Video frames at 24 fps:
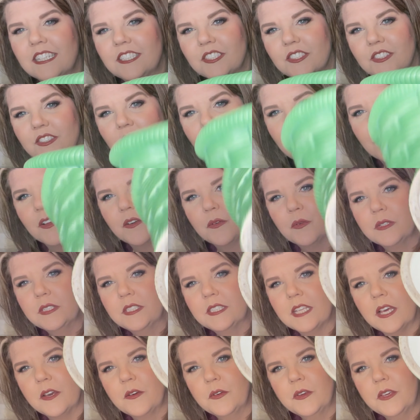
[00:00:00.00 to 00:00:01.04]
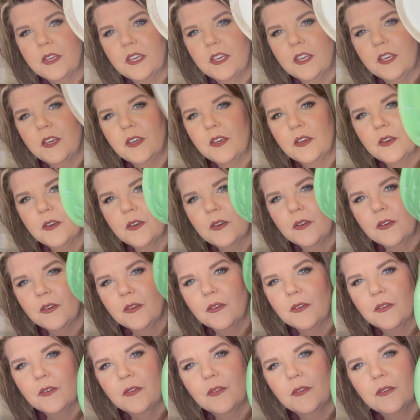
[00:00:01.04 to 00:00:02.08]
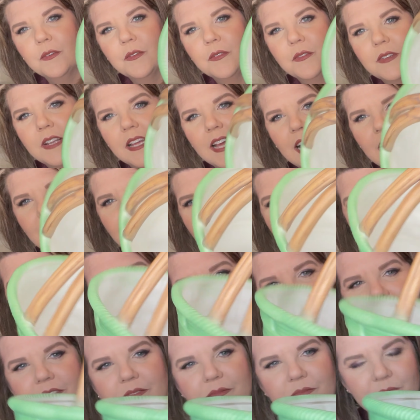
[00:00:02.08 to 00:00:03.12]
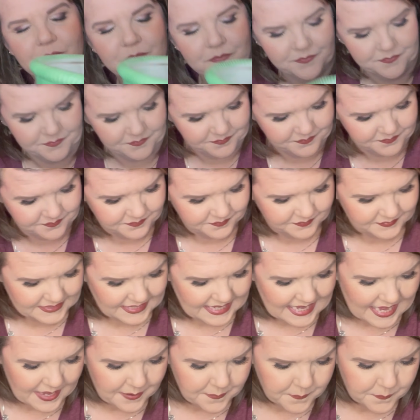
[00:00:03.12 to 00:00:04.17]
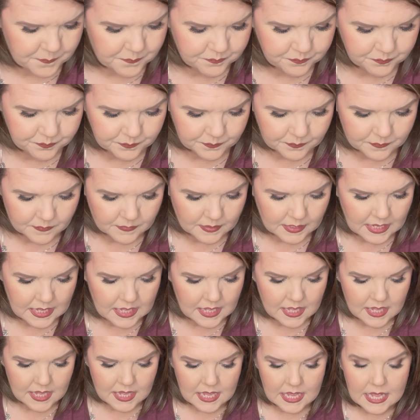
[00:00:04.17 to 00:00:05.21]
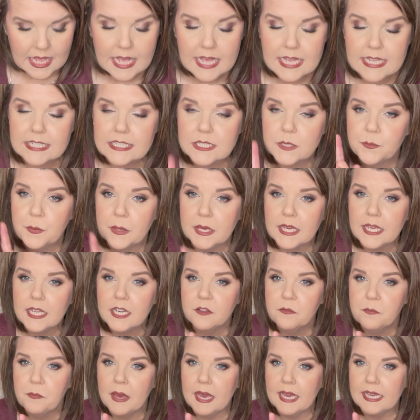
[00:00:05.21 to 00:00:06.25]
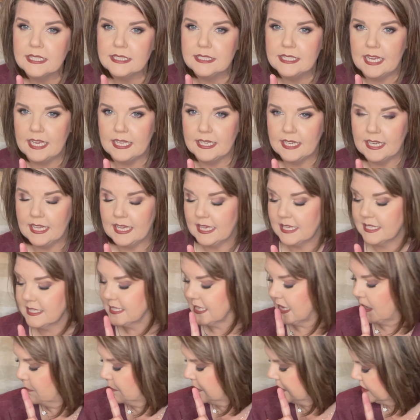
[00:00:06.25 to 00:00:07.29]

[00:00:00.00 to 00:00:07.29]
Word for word: just thought it was so cute. I love it. Okay. Speaking of paint techniques, I'm going